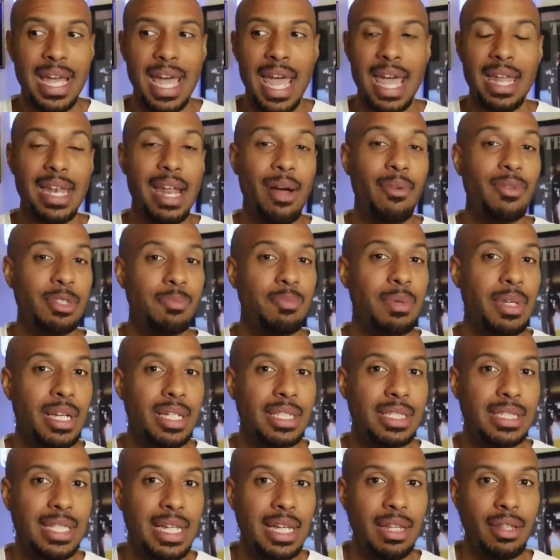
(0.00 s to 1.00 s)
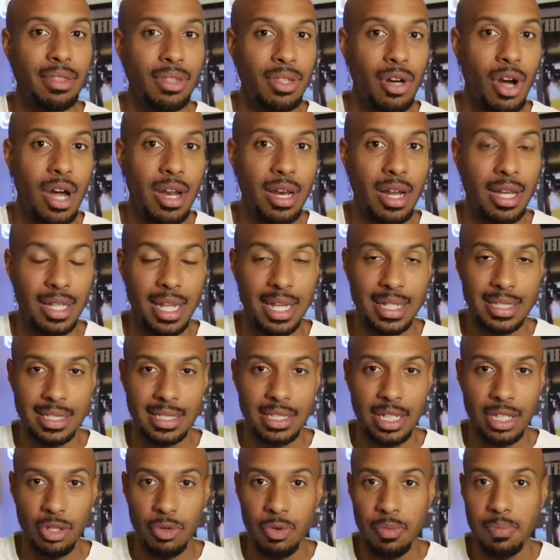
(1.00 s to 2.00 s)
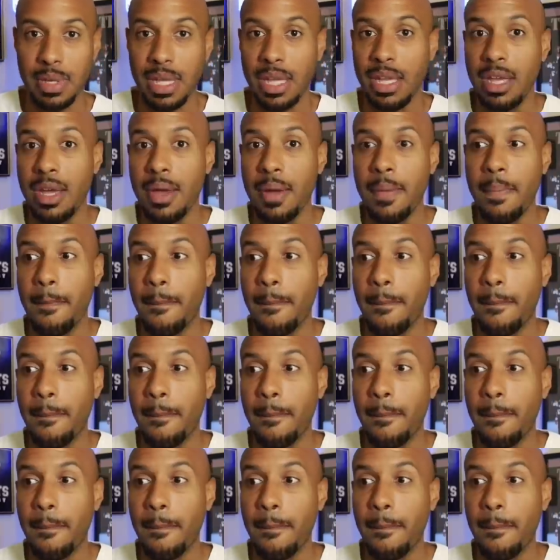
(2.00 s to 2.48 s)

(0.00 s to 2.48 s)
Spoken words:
And that was because they thought Alontae Taylor would be